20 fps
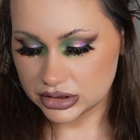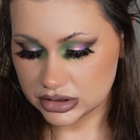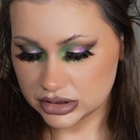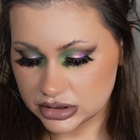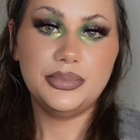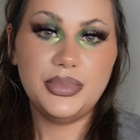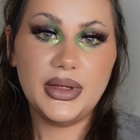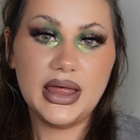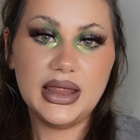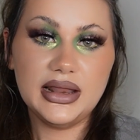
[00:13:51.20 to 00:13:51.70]

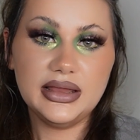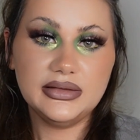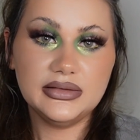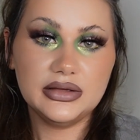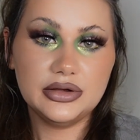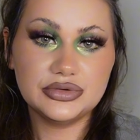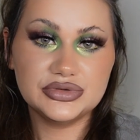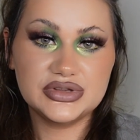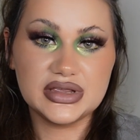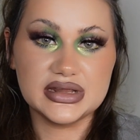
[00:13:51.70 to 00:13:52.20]
The palette
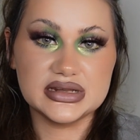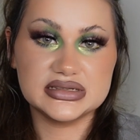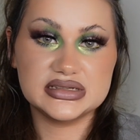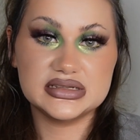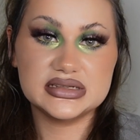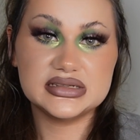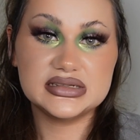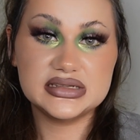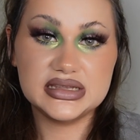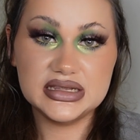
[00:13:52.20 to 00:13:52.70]
contains
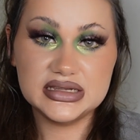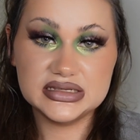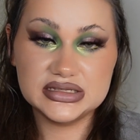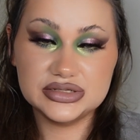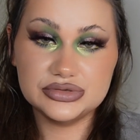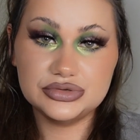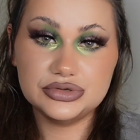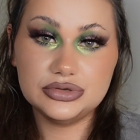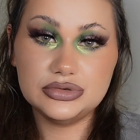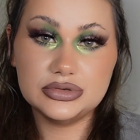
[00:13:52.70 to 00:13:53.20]

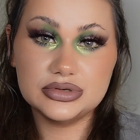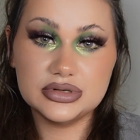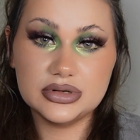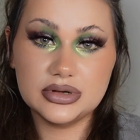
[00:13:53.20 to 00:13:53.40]
16.